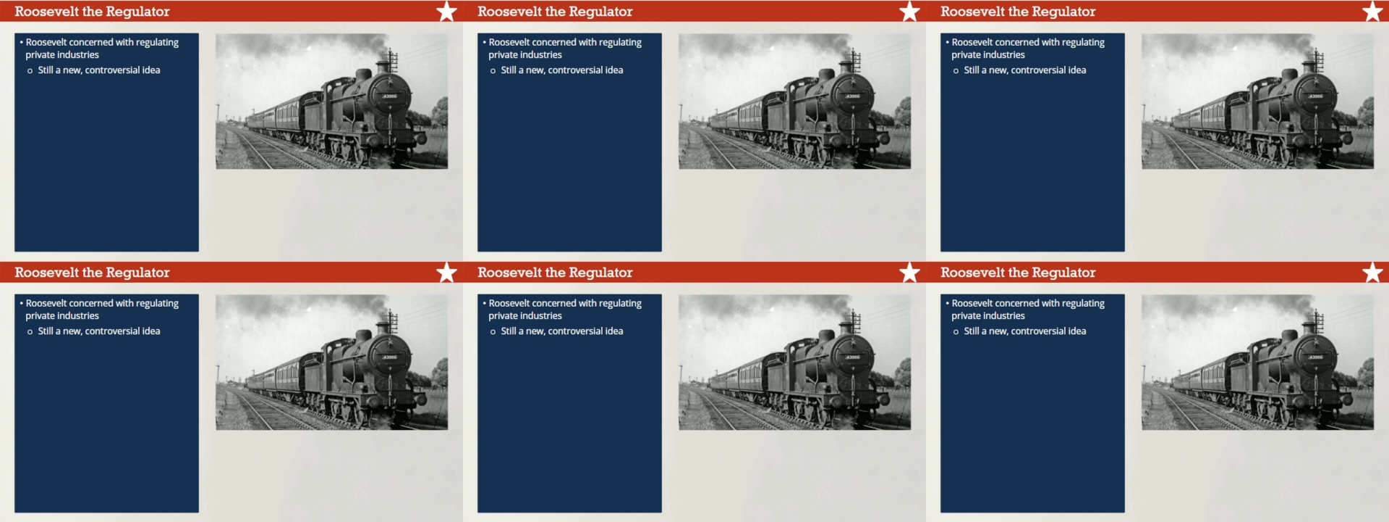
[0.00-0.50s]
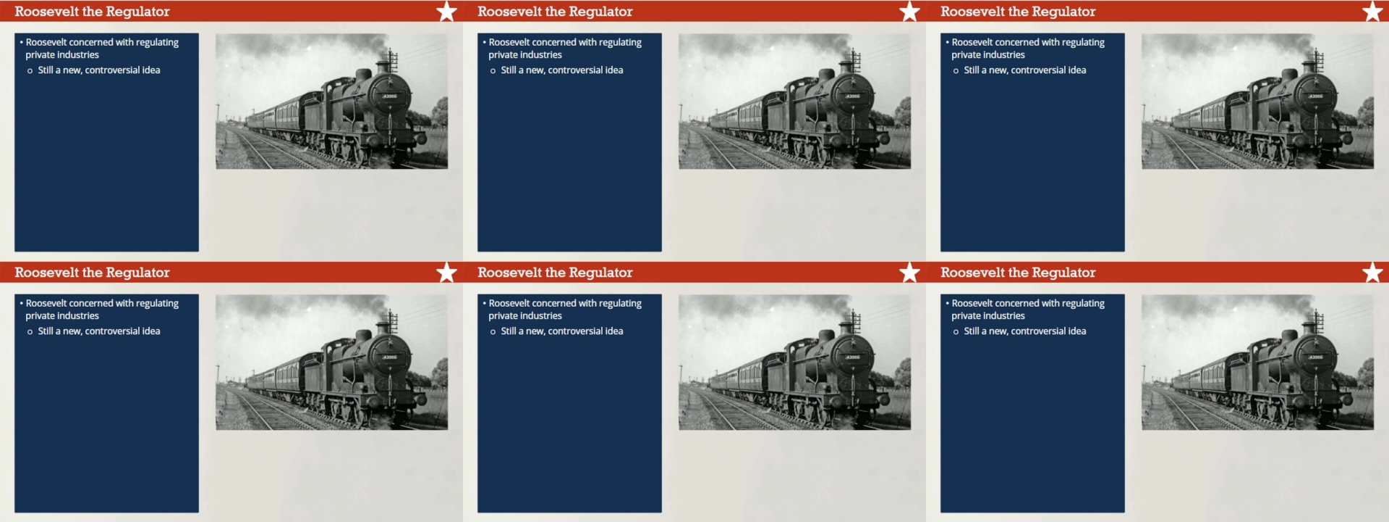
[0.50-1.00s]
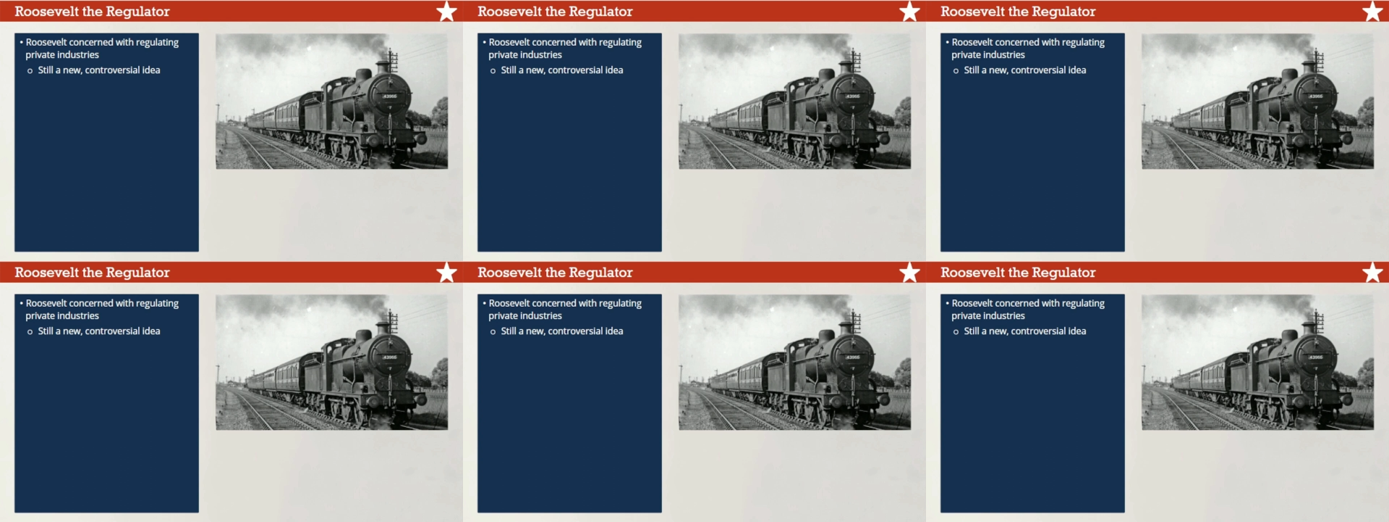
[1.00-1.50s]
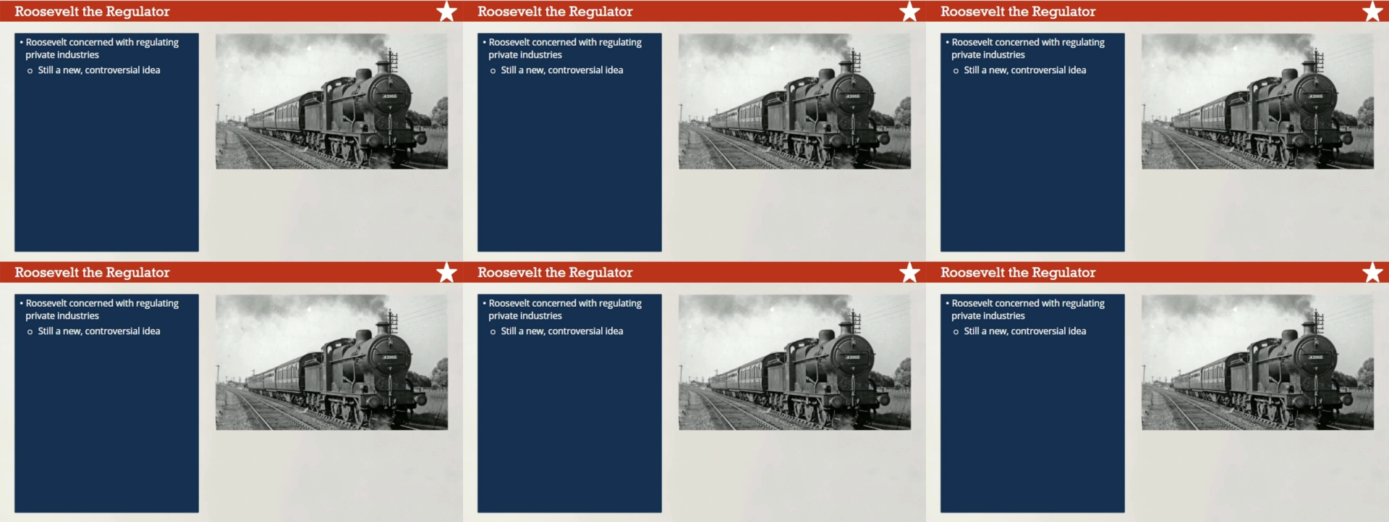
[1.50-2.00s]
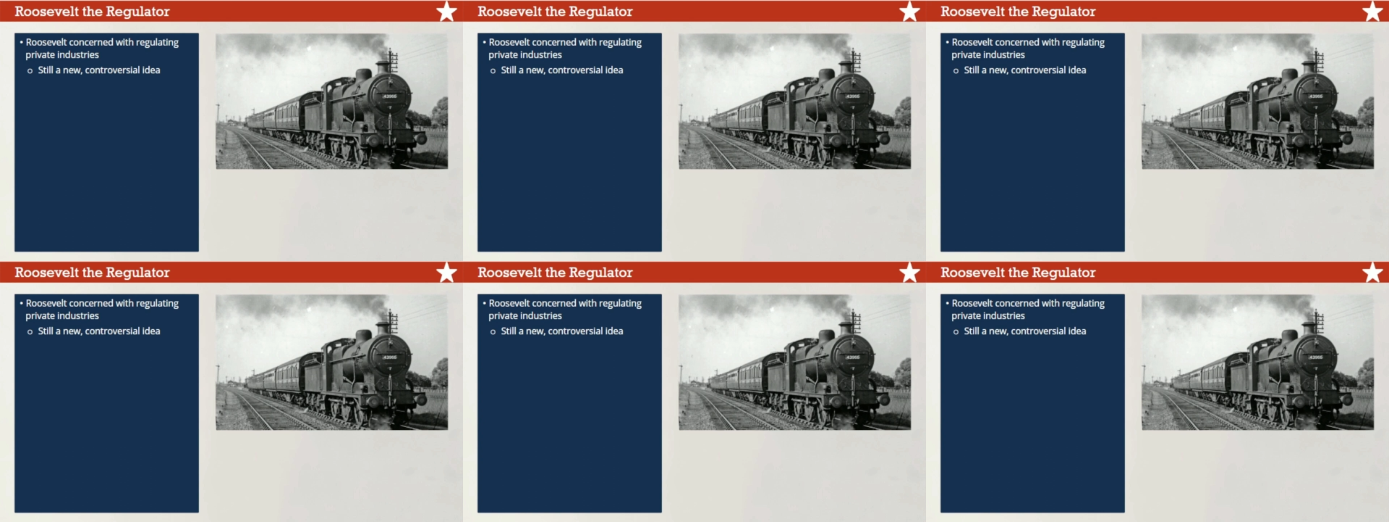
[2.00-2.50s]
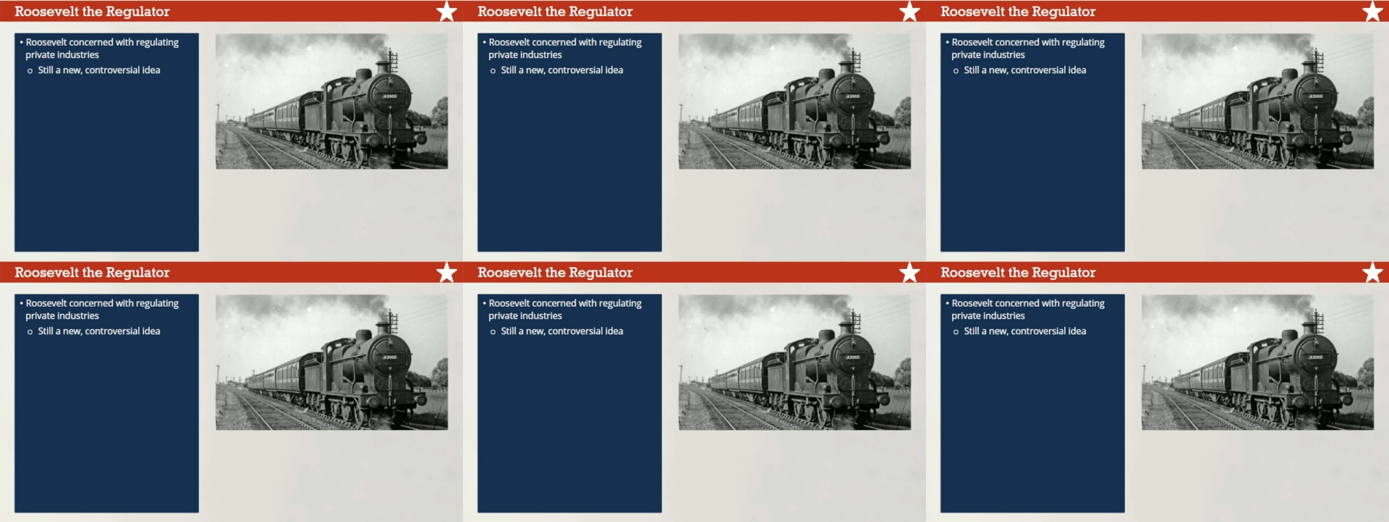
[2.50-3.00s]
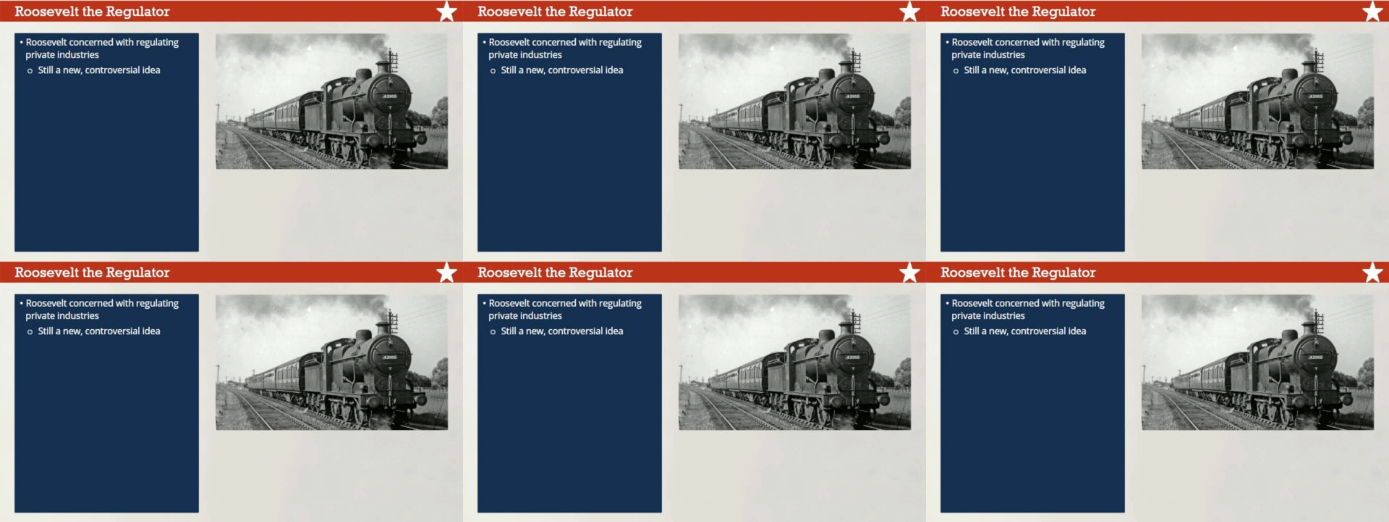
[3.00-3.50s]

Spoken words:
[unreadable: no face in view]